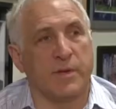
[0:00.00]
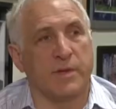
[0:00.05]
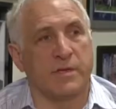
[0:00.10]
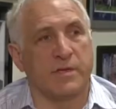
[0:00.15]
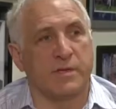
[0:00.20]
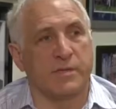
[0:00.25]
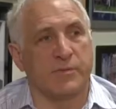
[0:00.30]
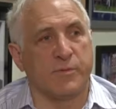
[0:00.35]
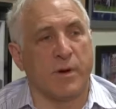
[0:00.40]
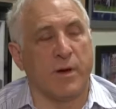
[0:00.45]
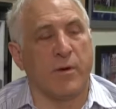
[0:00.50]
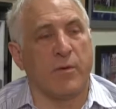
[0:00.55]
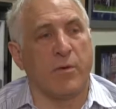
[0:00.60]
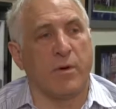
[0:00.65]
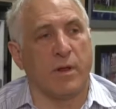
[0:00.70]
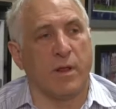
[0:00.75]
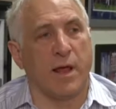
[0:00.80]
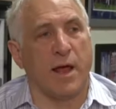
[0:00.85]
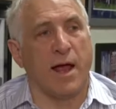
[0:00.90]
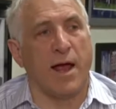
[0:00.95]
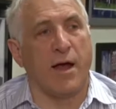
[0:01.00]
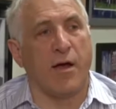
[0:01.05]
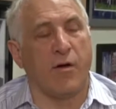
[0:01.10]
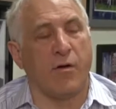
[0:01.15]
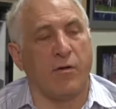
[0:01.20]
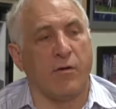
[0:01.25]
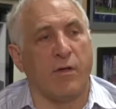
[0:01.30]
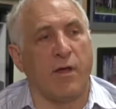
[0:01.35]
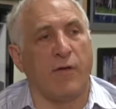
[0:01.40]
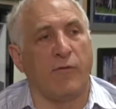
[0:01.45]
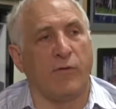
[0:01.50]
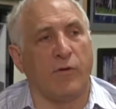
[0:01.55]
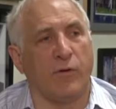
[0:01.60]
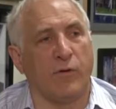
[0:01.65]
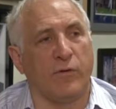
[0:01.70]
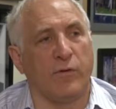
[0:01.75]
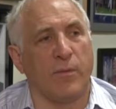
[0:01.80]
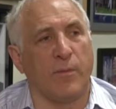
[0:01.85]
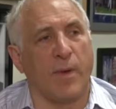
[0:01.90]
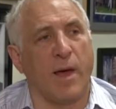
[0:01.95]
mean, this is probably one of the higher
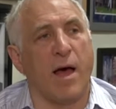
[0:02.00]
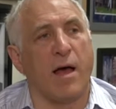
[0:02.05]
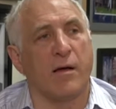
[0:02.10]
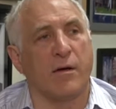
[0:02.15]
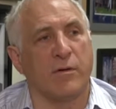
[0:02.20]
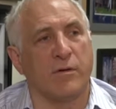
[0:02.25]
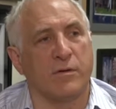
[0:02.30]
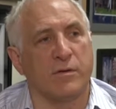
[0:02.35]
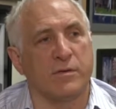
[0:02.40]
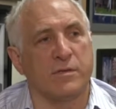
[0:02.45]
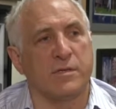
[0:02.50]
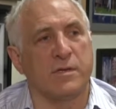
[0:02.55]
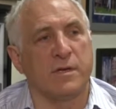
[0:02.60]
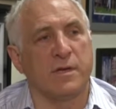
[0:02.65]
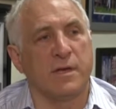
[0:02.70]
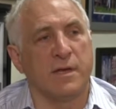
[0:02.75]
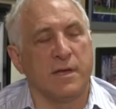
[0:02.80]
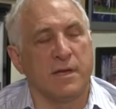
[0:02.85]
level debacles.